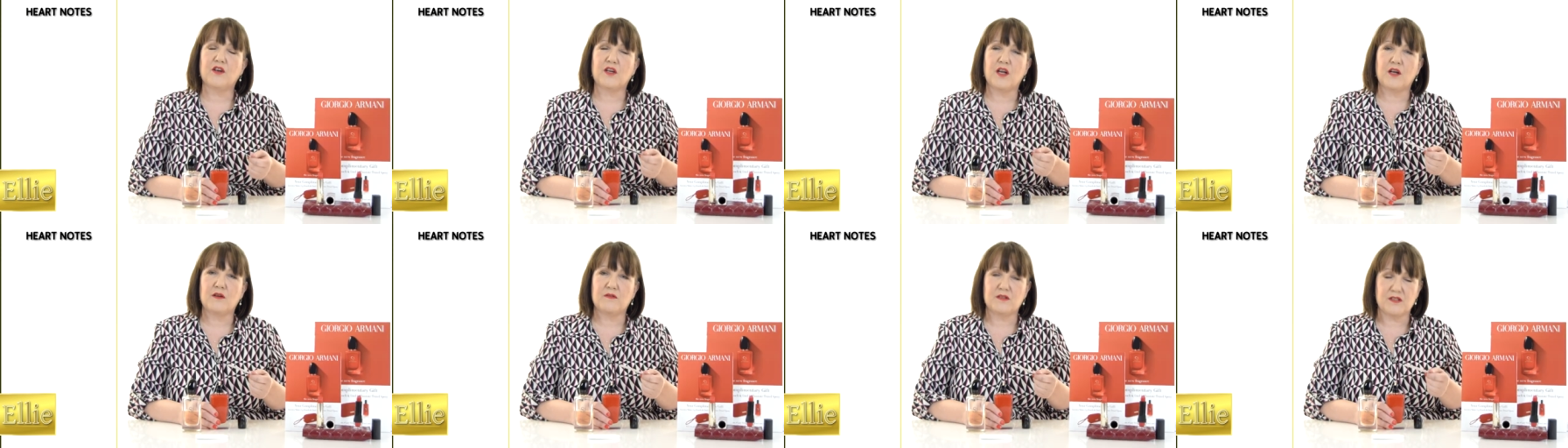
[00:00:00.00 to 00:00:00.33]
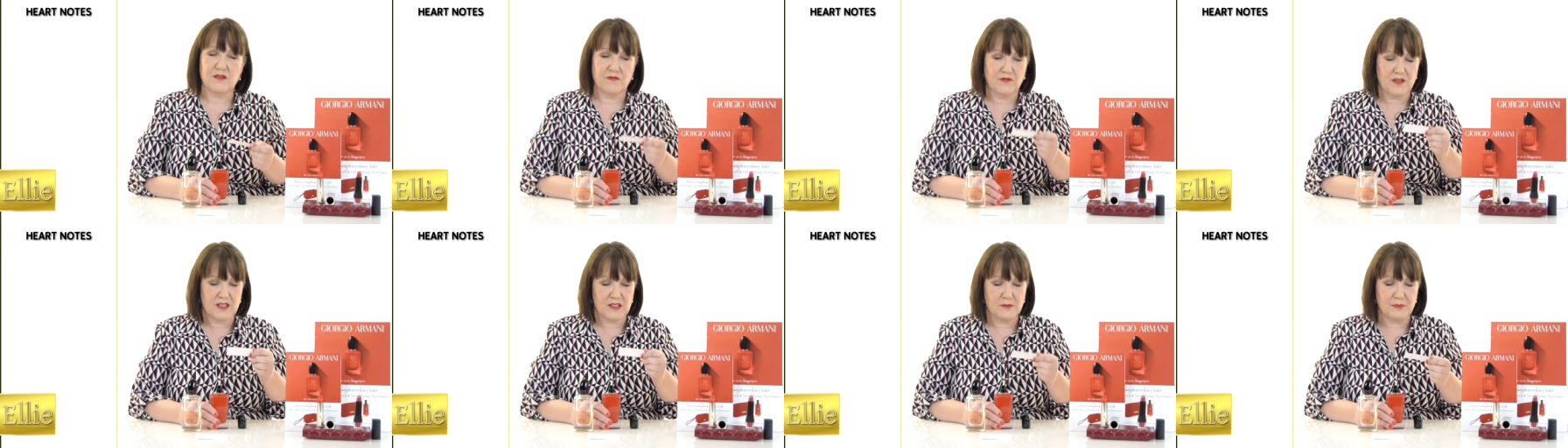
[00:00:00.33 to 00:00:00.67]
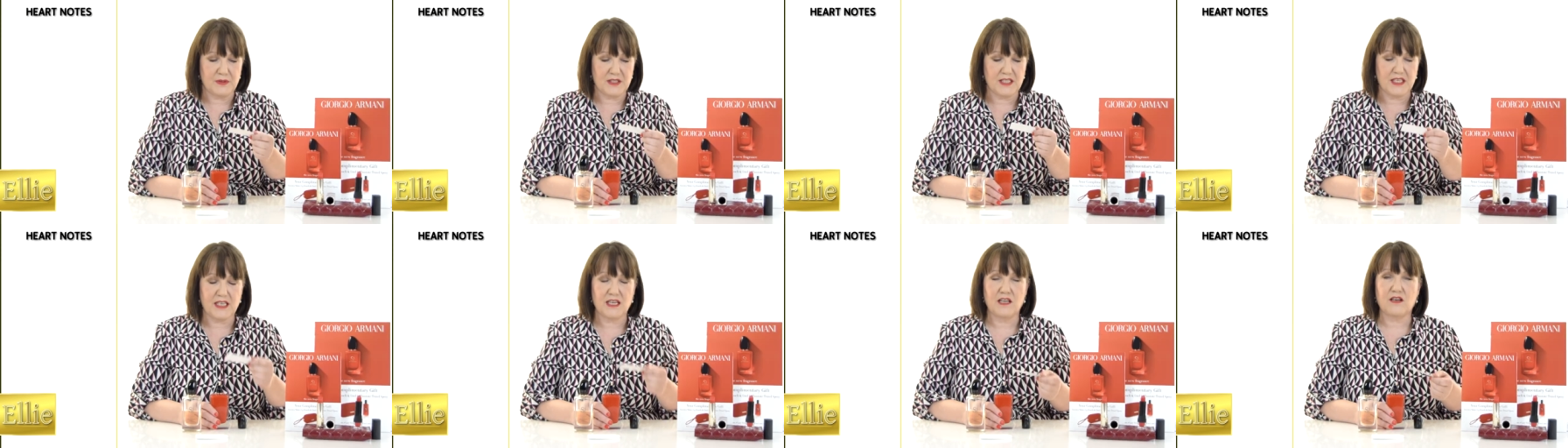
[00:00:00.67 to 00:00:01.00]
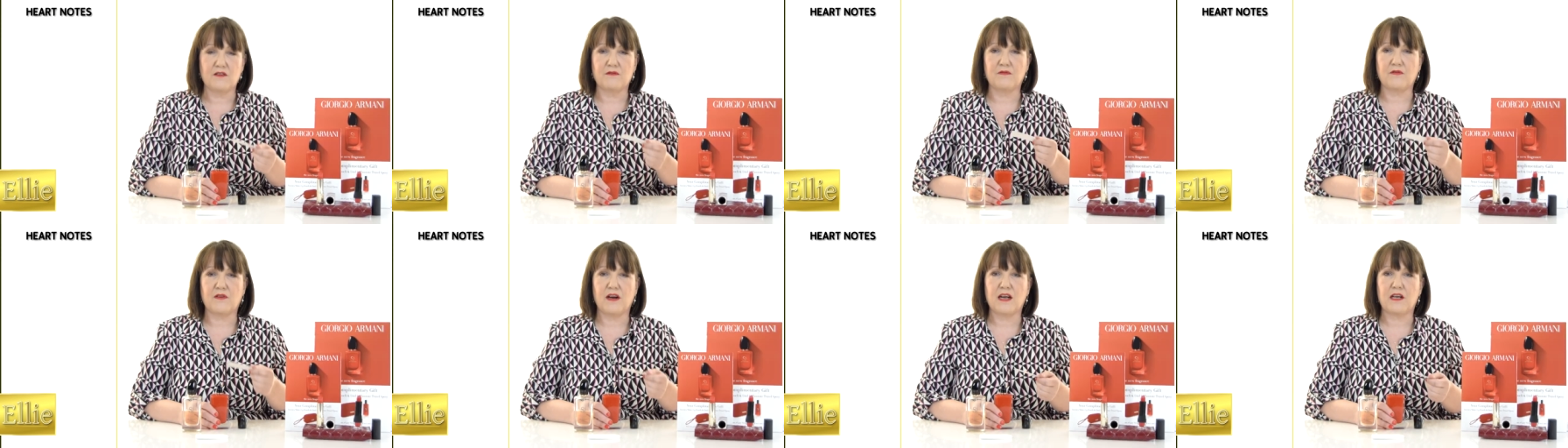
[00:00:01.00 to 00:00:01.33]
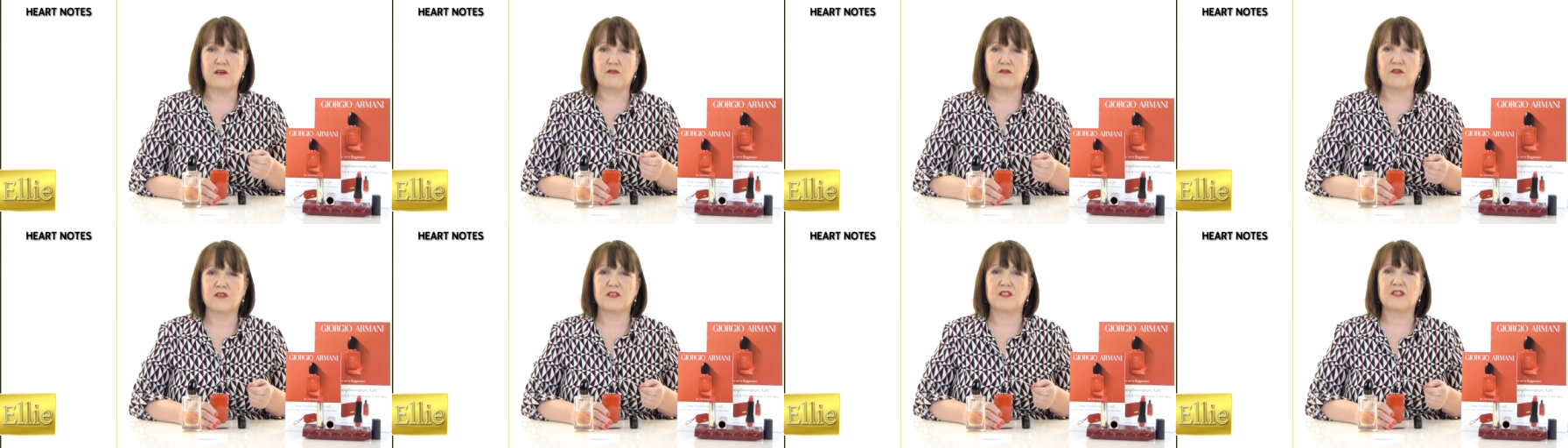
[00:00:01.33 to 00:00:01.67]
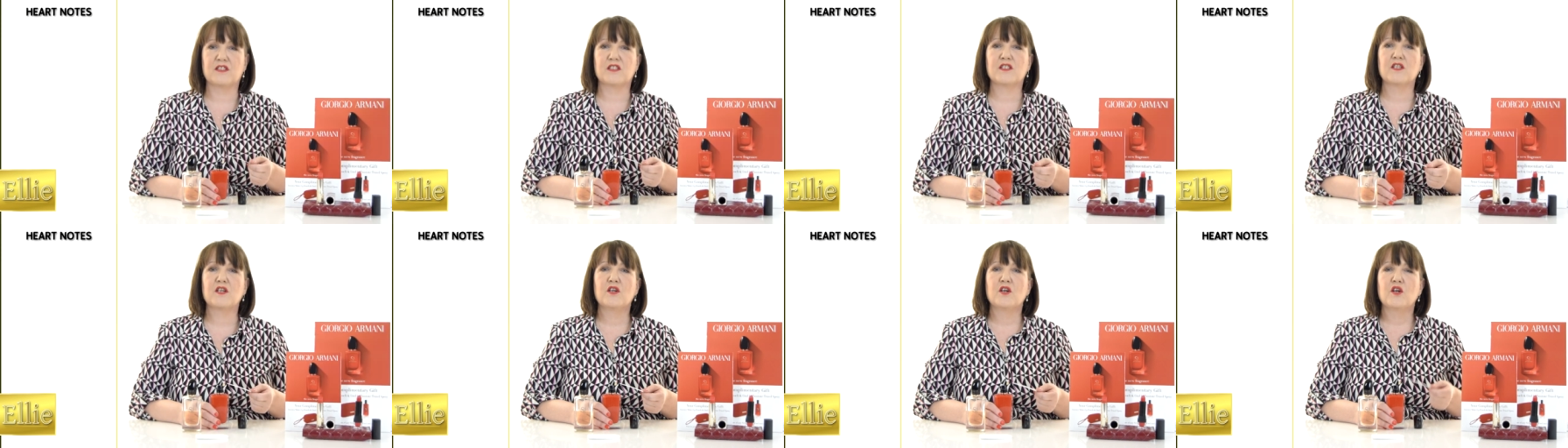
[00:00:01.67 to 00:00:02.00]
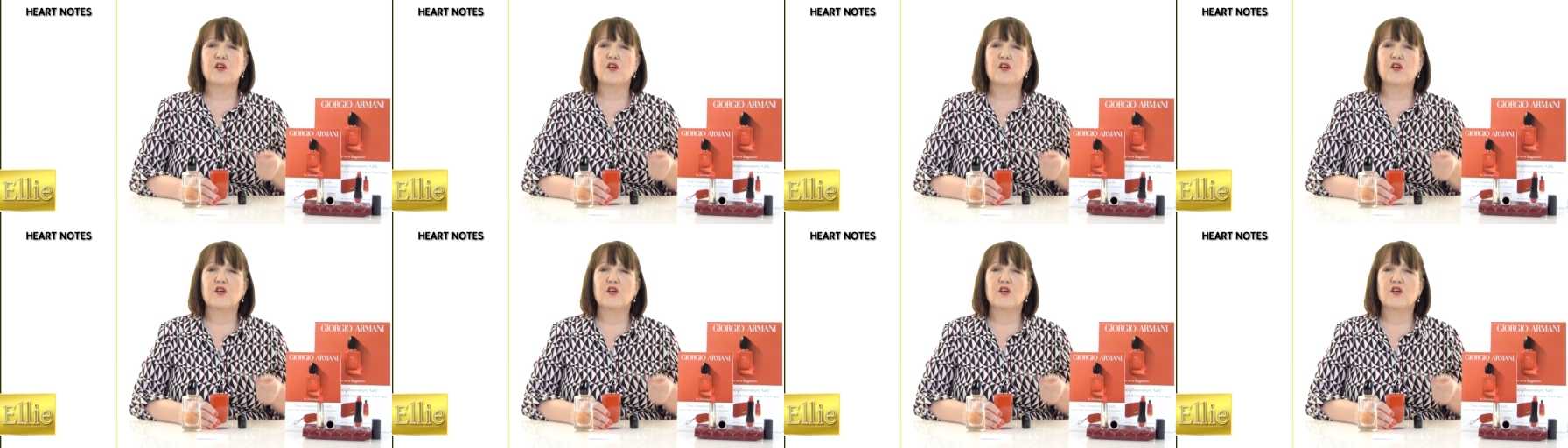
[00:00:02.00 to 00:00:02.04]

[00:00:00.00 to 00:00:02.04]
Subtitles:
notes of this particular fragrance,